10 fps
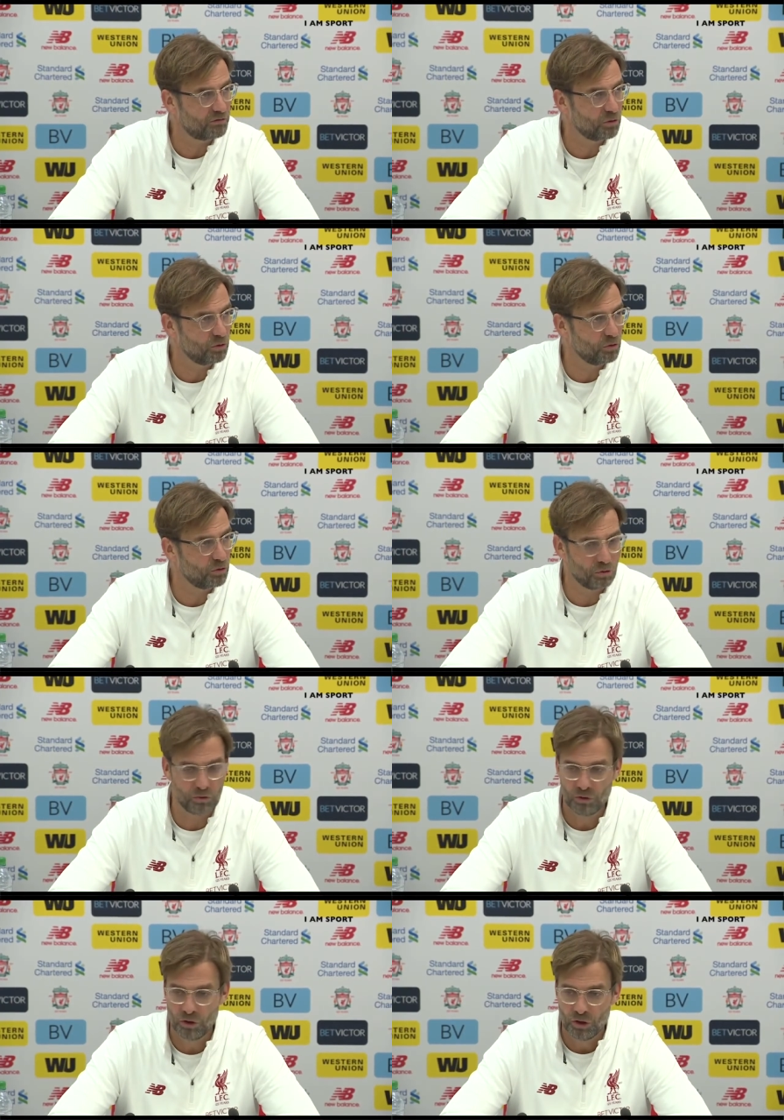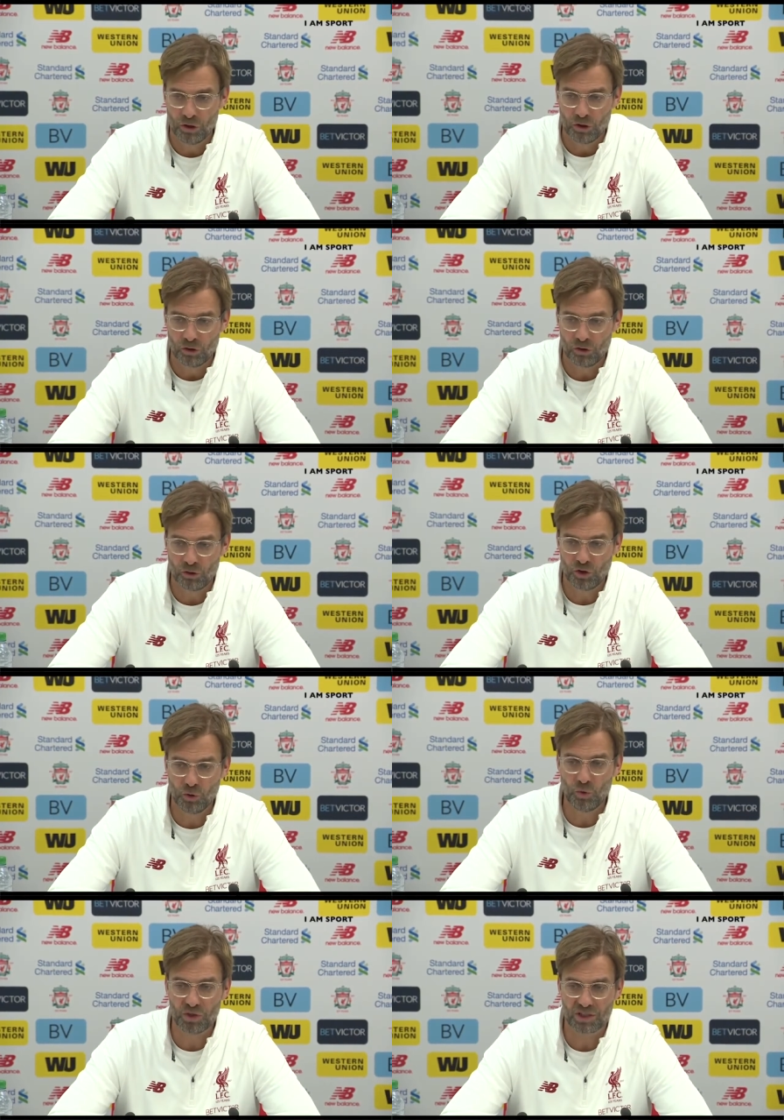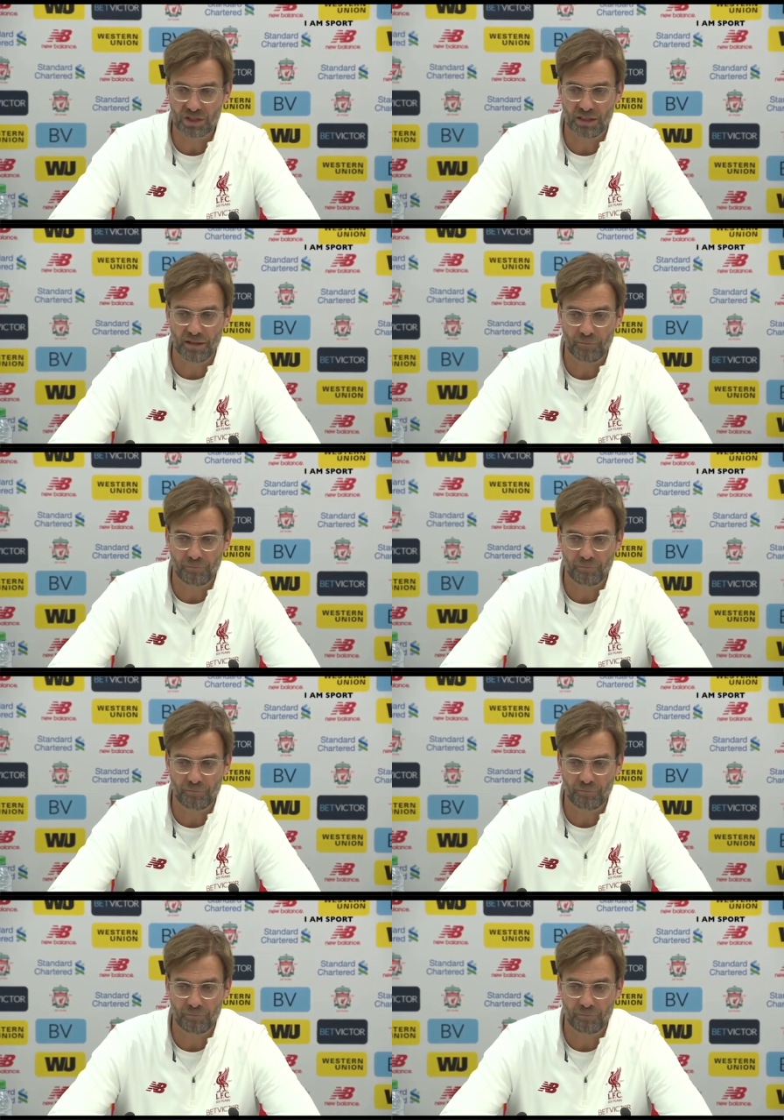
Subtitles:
to use